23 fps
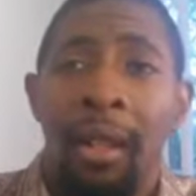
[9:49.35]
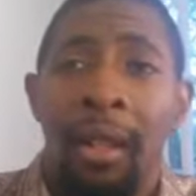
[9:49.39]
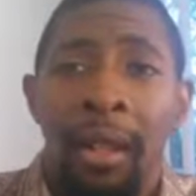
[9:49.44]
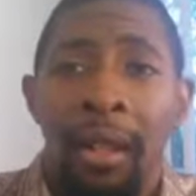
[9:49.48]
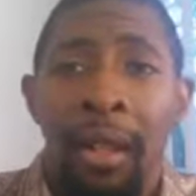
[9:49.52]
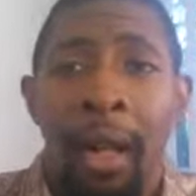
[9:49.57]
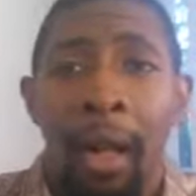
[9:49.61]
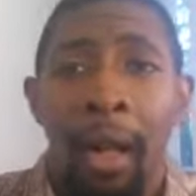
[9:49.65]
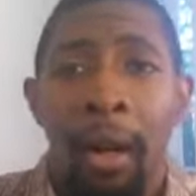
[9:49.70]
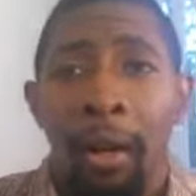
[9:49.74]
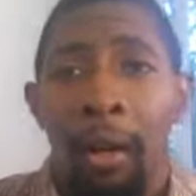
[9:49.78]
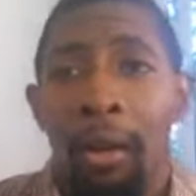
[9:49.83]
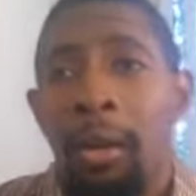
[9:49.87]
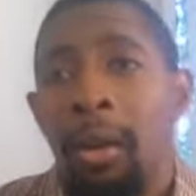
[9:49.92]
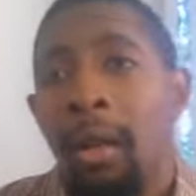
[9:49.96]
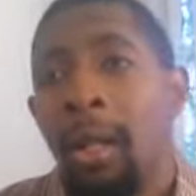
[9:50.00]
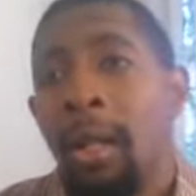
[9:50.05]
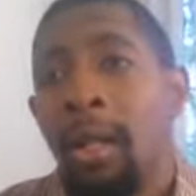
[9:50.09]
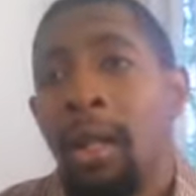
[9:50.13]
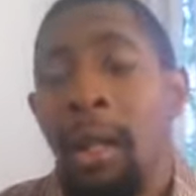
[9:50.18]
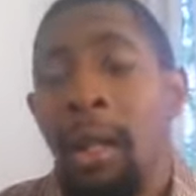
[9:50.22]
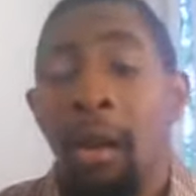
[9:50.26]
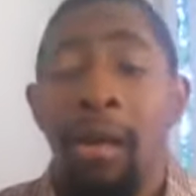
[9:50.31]
So
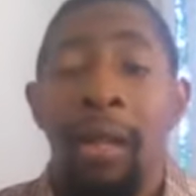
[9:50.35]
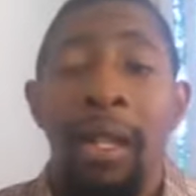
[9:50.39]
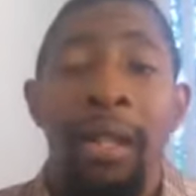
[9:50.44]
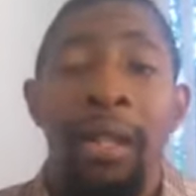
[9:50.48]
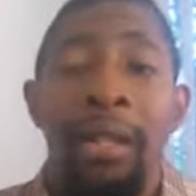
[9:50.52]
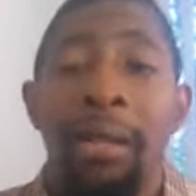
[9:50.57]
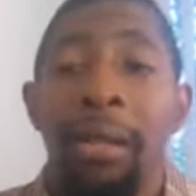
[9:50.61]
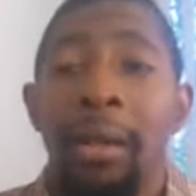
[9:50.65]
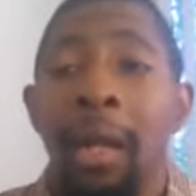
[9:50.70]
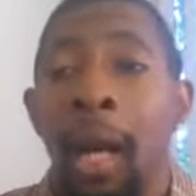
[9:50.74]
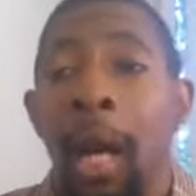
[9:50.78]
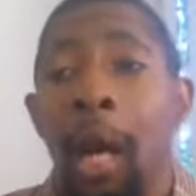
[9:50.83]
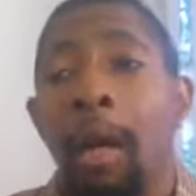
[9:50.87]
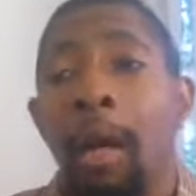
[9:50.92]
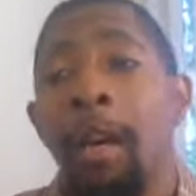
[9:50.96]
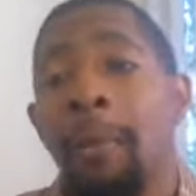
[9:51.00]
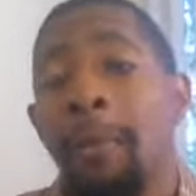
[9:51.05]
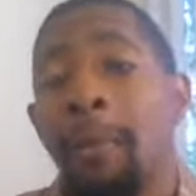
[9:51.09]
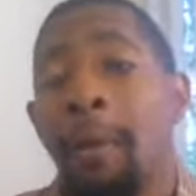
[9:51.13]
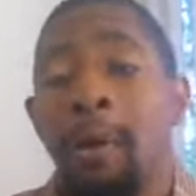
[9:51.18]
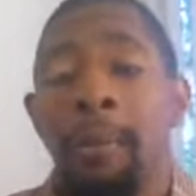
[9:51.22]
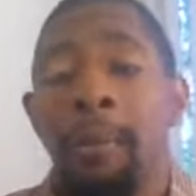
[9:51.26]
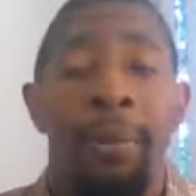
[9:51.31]
don't get too caught
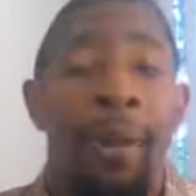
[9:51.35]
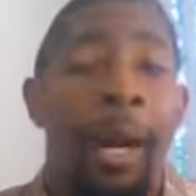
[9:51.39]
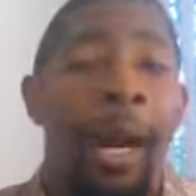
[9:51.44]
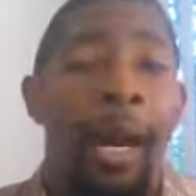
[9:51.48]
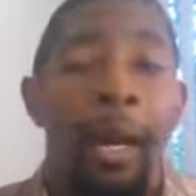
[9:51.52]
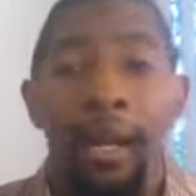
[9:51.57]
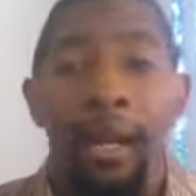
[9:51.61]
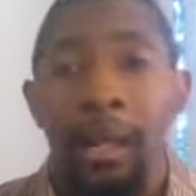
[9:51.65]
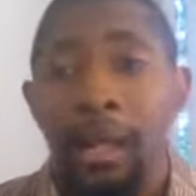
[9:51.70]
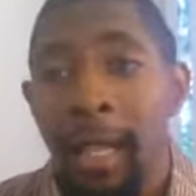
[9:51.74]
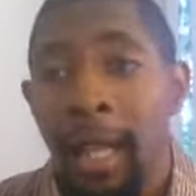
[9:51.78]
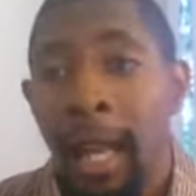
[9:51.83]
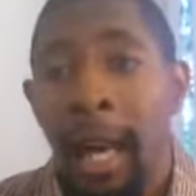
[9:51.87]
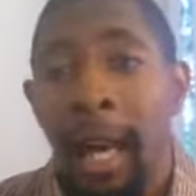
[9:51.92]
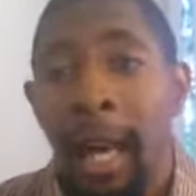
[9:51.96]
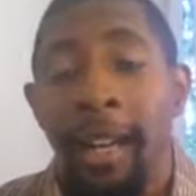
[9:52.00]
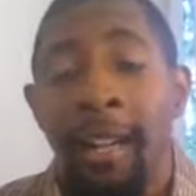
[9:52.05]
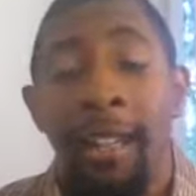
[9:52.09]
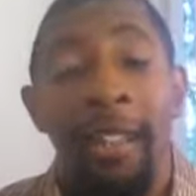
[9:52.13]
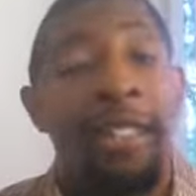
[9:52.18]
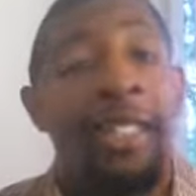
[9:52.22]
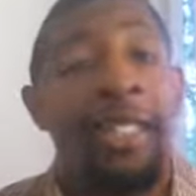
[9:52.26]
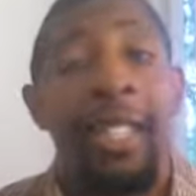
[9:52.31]
up on product
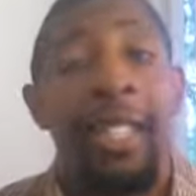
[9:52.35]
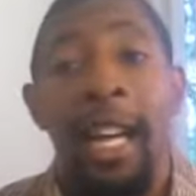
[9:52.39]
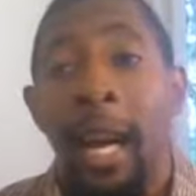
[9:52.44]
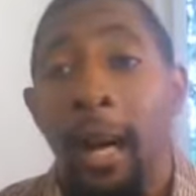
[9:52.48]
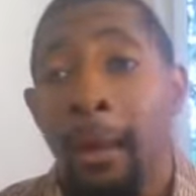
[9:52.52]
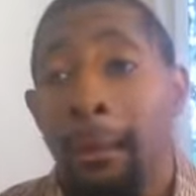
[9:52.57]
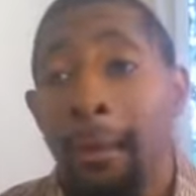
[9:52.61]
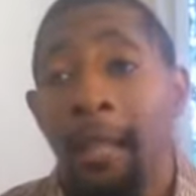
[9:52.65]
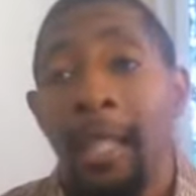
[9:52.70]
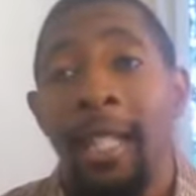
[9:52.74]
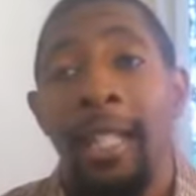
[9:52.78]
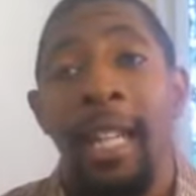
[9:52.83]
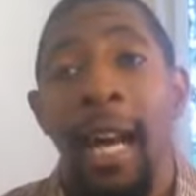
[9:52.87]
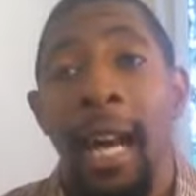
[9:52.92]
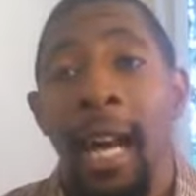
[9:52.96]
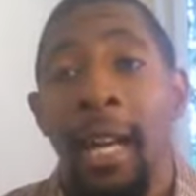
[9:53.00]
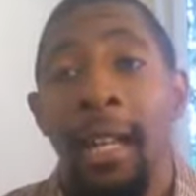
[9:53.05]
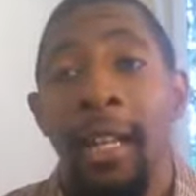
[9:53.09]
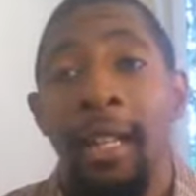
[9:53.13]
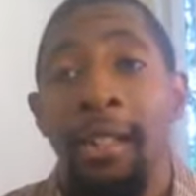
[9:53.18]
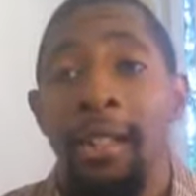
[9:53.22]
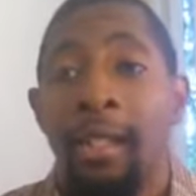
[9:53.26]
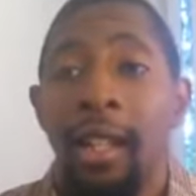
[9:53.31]
knowledge and company
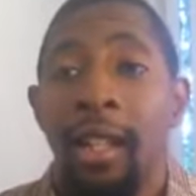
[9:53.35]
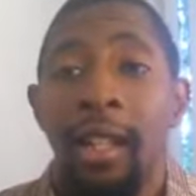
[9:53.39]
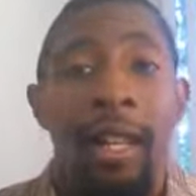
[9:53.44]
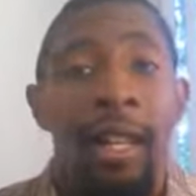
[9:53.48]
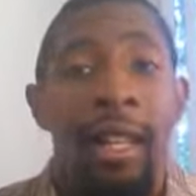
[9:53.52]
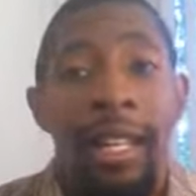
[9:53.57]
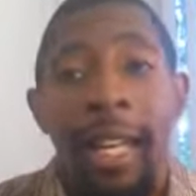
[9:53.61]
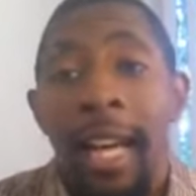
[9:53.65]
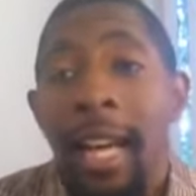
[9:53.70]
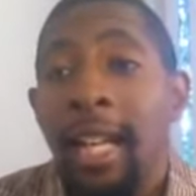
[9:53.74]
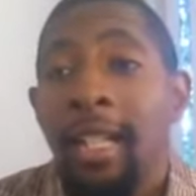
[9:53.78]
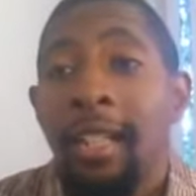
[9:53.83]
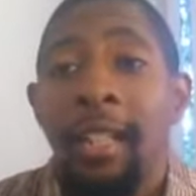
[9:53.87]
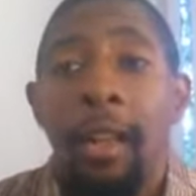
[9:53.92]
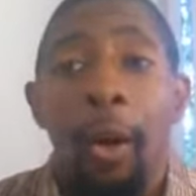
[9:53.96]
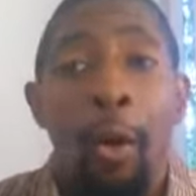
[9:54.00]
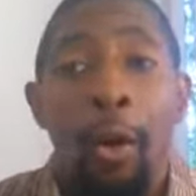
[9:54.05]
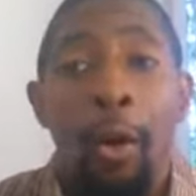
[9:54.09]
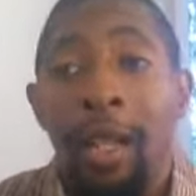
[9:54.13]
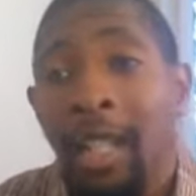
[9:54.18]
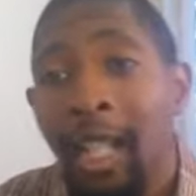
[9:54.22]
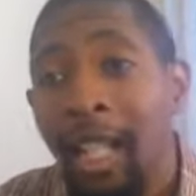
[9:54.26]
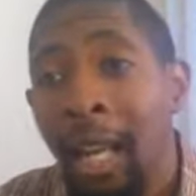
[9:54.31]
knowledge. That's
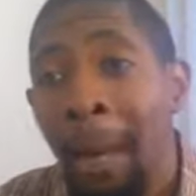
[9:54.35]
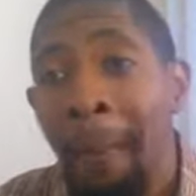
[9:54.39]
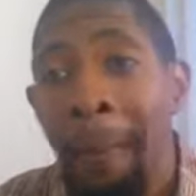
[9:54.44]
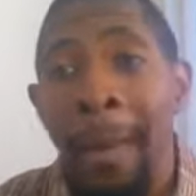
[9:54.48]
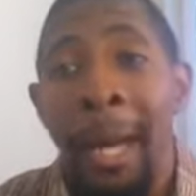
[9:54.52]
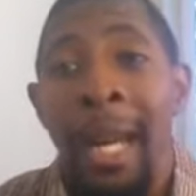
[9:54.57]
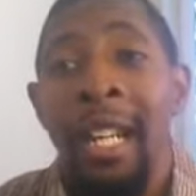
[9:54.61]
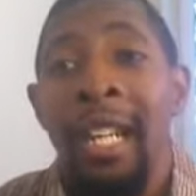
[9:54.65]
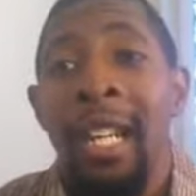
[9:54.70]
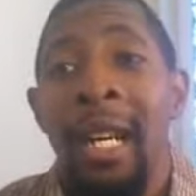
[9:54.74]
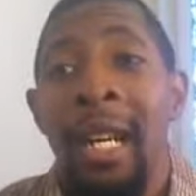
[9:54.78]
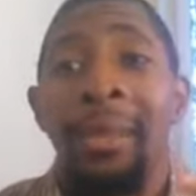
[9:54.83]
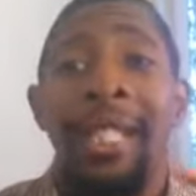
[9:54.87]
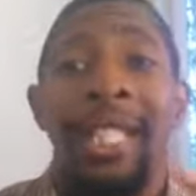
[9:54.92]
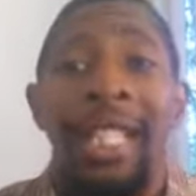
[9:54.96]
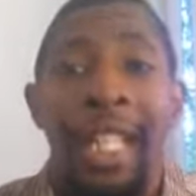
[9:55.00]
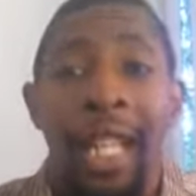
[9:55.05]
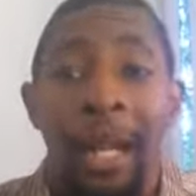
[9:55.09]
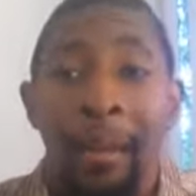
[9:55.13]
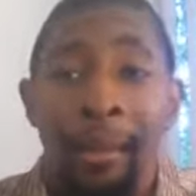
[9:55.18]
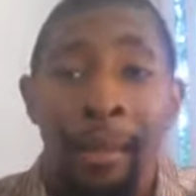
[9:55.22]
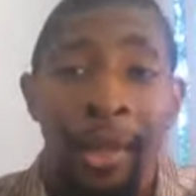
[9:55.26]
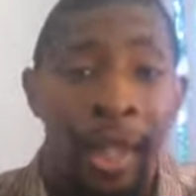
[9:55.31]
only going to make up
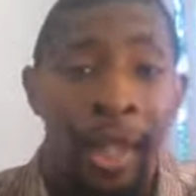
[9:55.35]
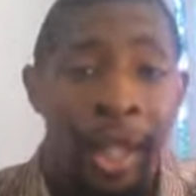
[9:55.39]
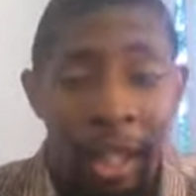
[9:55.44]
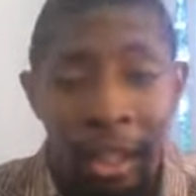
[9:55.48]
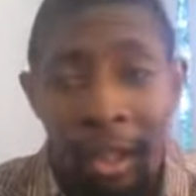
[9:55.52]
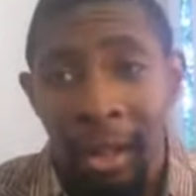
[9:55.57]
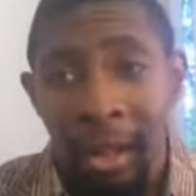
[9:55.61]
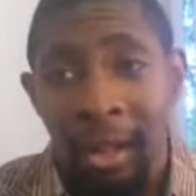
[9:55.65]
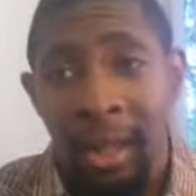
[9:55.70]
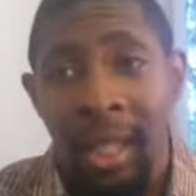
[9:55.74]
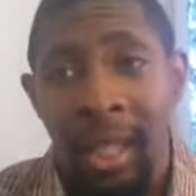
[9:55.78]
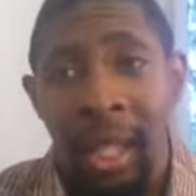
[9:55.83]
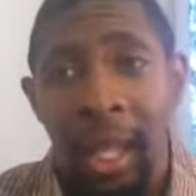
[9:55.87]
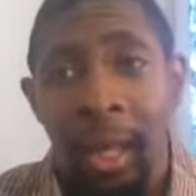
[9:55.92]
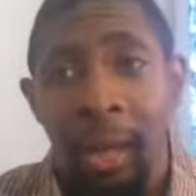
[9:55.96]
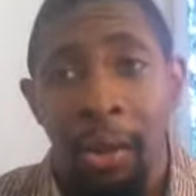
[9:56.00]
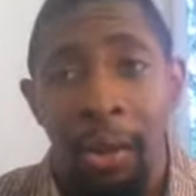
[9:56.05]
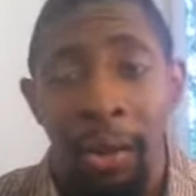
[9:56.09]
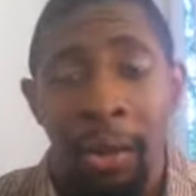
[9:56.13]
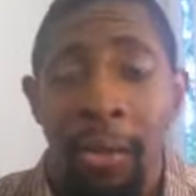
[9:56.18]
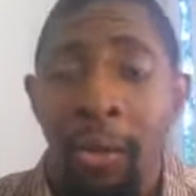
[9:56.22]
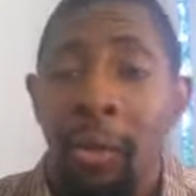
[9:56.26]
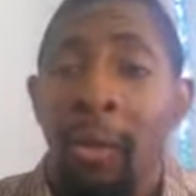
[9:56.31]
10% of your
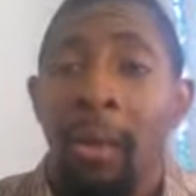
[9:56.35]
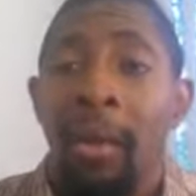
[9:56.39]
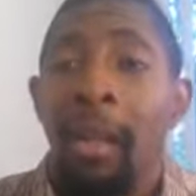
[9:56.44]
sales.